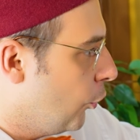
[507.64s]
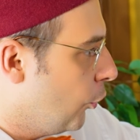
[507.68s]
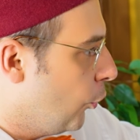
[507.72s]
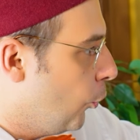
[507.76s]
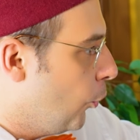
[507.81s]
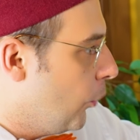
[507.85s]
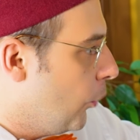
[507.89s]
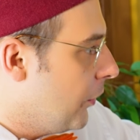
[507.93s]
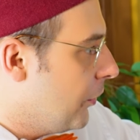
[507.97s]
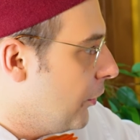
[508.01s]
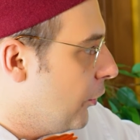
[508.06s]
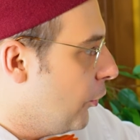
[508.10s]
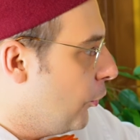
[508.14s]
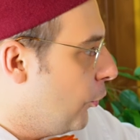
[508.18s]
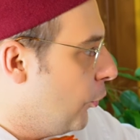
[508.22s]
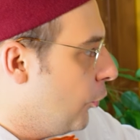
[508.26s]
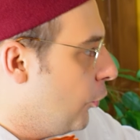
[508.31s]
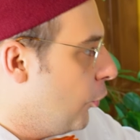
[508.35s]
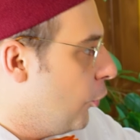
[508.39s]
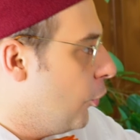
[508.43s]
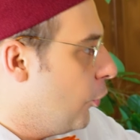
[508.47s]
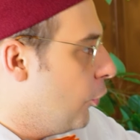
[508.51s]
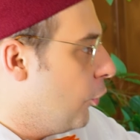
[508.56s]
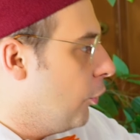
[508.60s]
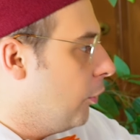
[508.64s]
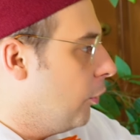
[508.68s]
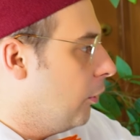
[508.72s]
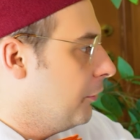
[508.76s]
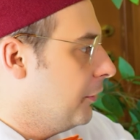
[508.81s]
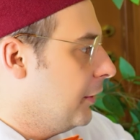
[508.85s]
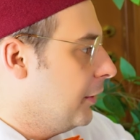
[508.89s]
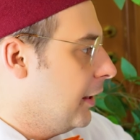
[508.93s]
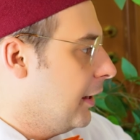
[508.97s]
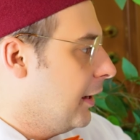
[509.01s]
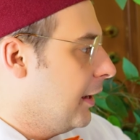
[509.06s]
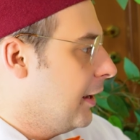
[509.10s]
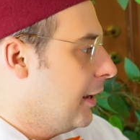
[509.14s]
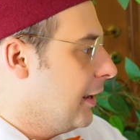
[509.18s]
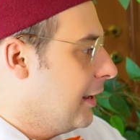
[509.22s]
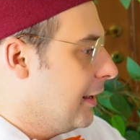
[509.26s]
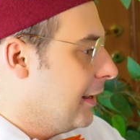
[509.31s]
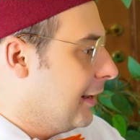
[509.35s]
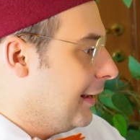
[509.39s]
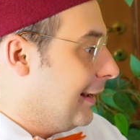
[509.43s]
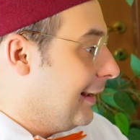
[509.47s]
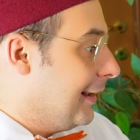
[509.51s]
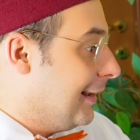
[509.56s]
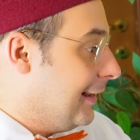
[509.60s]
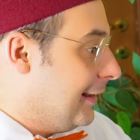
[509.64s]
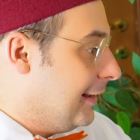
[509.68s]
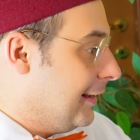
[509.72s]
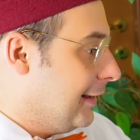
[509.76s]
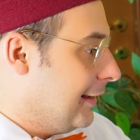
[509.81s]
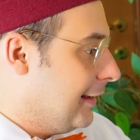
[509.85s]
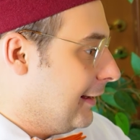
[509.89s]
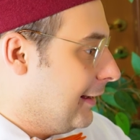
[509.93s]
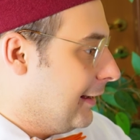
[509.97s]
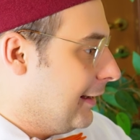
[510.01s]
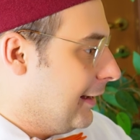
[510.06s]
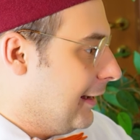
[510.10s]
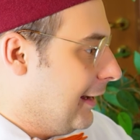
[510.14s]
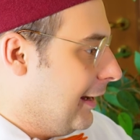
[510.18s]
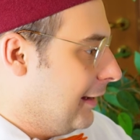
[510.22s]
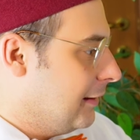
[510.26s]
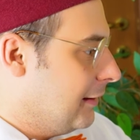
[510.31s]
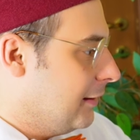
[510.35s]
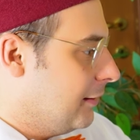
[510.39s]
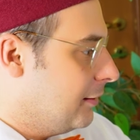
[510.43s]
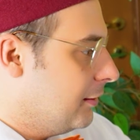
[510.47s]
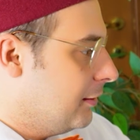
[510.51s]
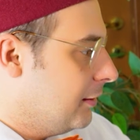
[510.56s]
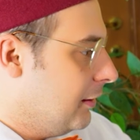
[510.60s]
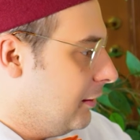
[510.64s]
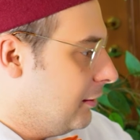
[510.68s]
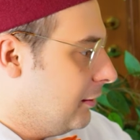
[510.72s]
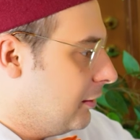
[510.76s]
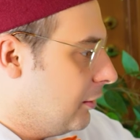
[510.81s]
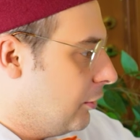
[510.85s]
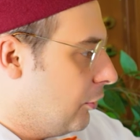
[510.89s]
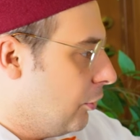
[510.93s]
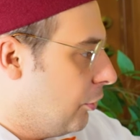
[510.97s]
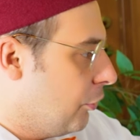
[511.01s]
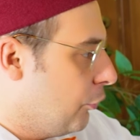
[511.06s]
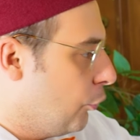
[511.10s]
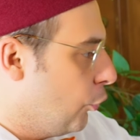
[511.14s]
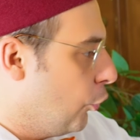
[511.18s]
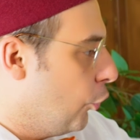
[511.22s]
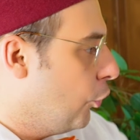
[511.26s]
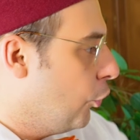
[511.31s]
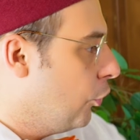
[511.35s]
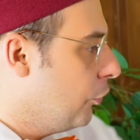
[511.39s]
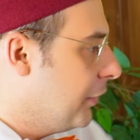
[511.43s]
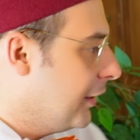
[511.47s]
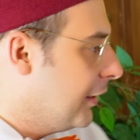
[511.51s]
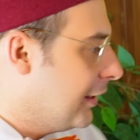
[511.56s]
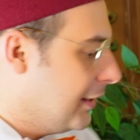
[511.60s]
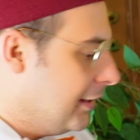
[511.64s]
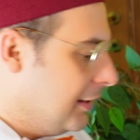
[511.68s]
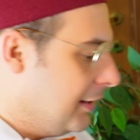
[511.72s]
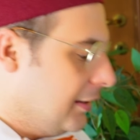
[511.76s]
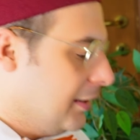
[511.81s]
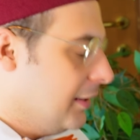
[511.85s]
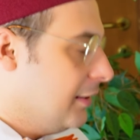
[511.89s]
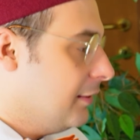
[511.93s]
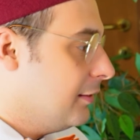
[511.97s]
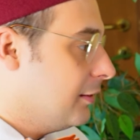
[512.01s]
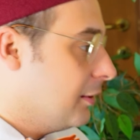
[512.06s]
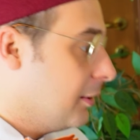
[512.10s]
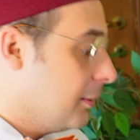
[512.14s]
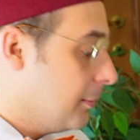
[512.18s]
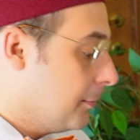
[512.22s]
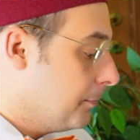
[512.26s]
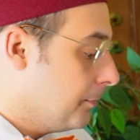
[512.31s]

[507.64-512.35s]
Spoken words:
with all the cadences through all the keys,